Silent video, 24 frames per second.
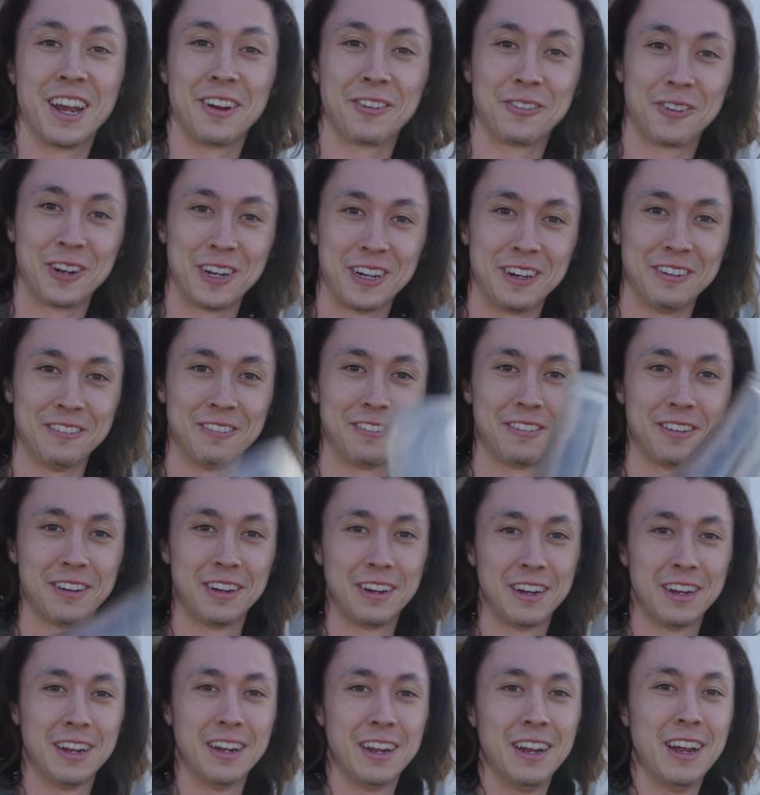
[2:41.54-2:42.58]
get rid of.
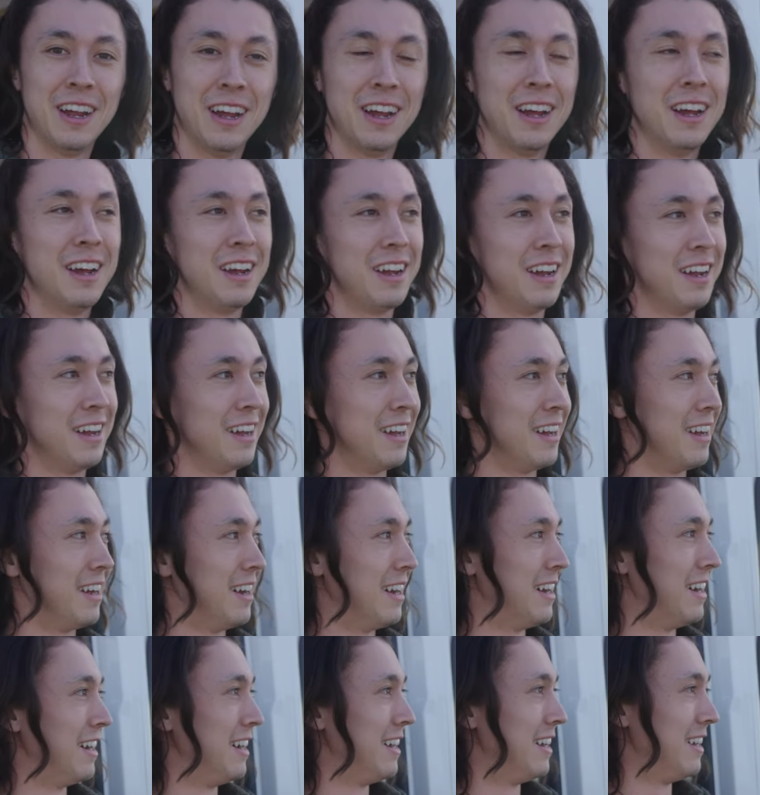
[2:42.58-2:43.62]

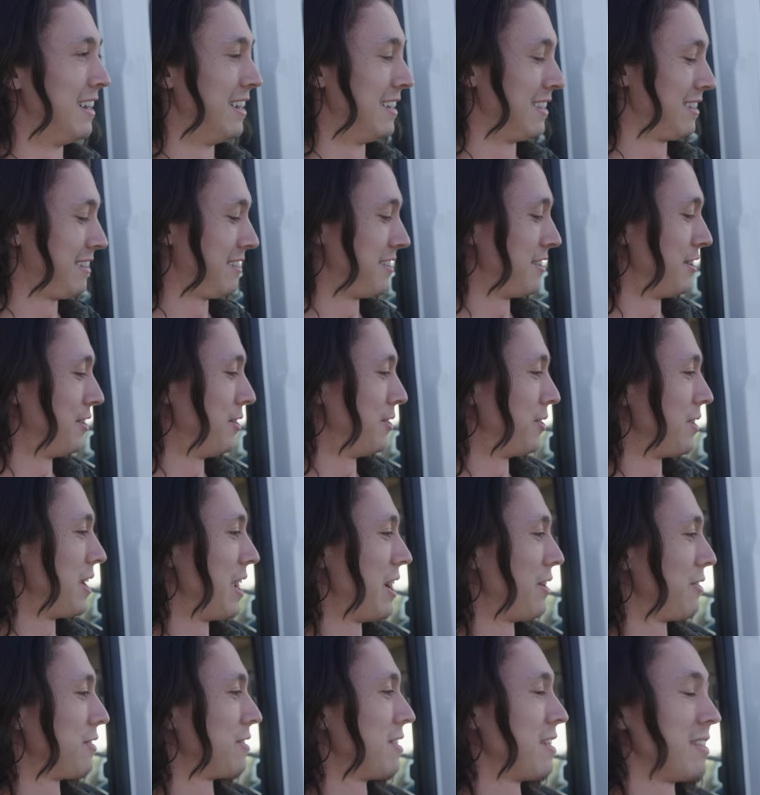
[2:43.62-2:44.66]
Uh, so
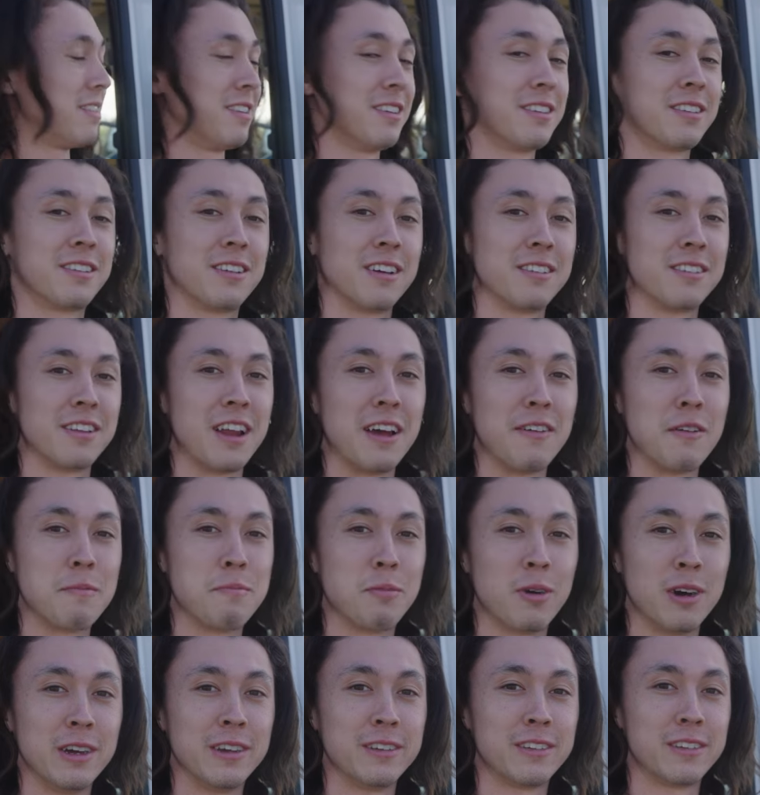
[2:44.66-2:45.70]
now that this doesn't have a
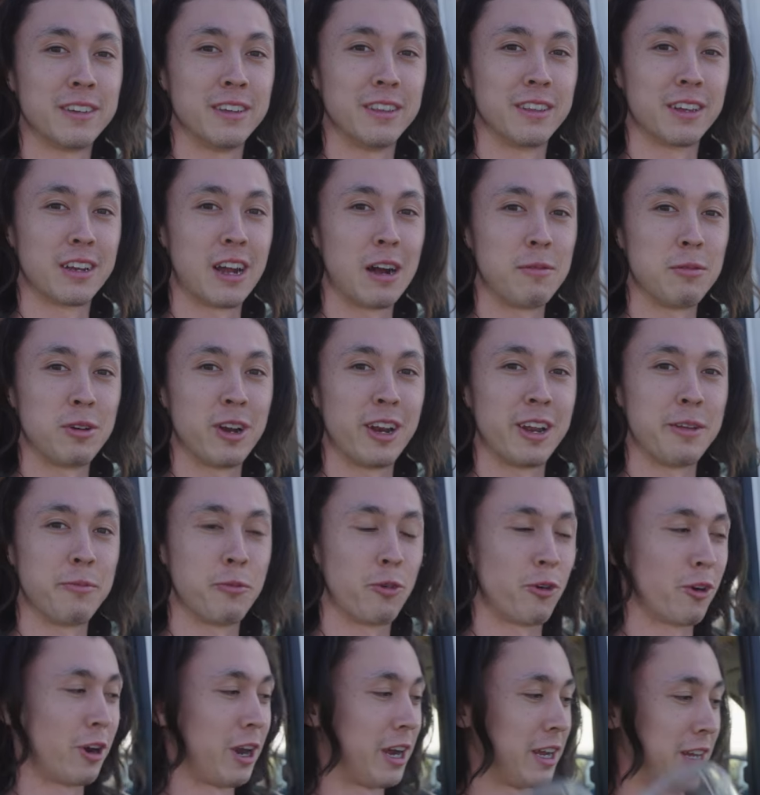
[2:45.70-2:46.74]
place in the cupboard
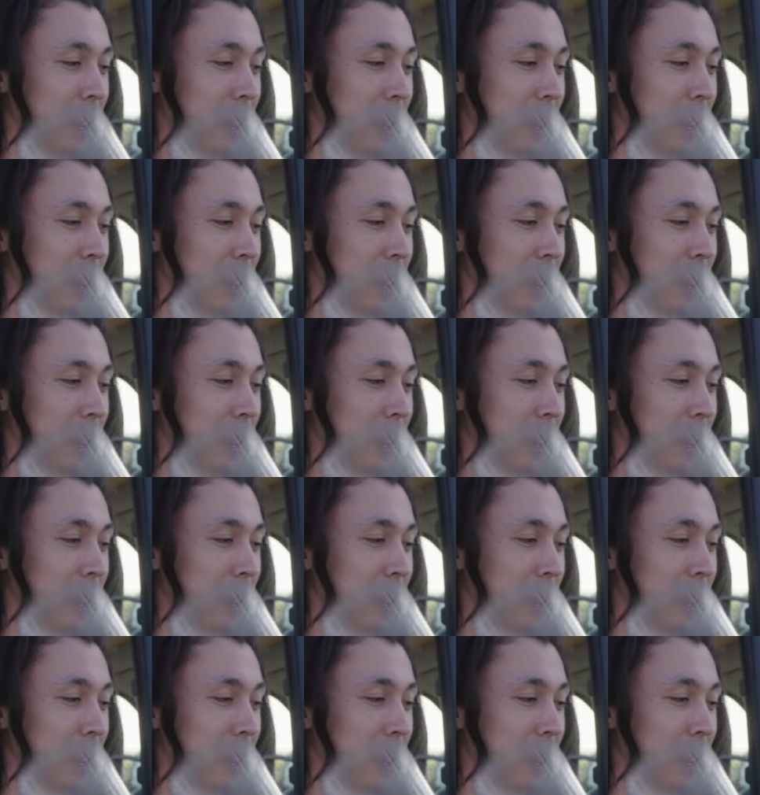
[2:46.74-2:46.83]
anymore, I